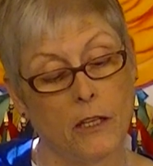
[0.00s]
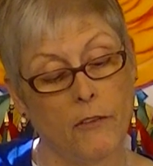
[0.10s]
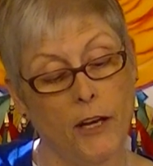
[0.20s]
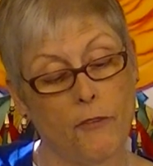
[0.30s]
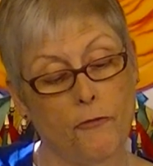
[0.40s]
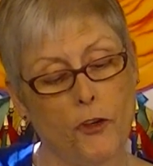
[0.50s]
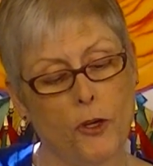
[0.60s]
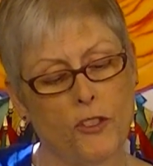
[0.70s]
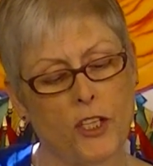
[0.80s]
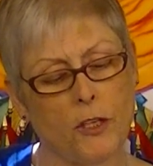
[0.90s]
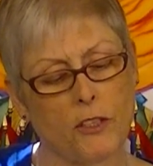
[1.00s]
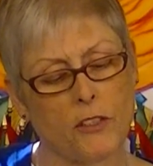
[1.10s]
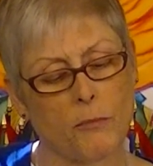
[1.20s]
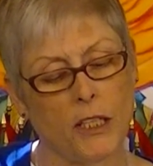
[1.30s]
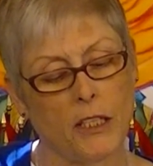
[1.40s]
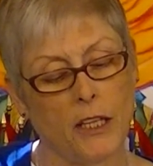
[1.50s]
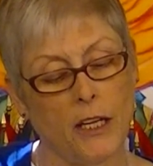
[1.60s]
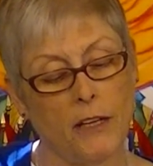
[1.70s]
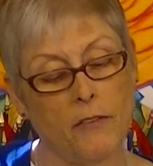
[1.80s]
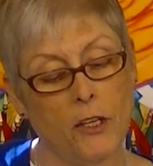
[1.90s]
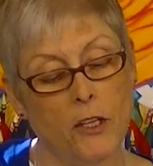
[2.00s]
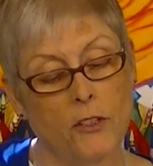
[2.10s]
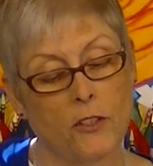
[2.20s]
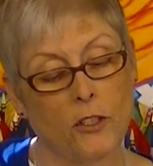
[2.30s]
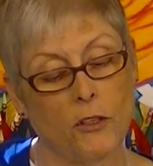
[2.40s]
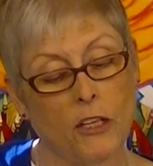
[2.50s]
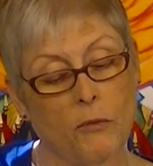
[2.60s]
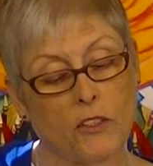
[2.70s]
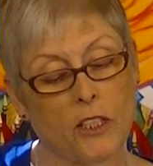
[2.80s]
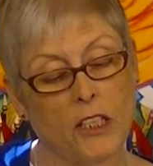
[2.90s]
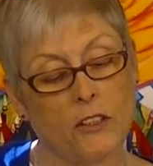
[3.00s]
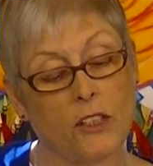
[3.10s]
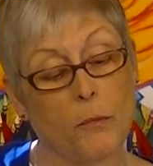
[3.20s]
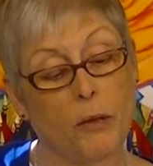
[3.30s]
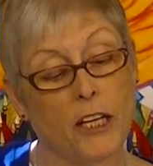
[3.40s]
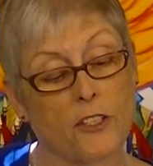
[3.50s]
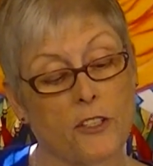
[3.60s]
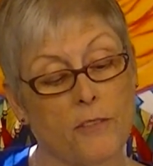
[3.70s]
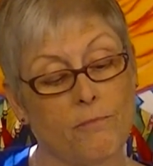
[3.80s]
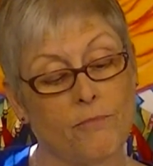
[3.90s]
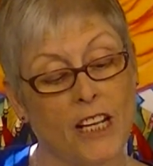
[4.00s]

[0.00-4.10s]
I've had few secrets in my life, so it was a guilty pleasure.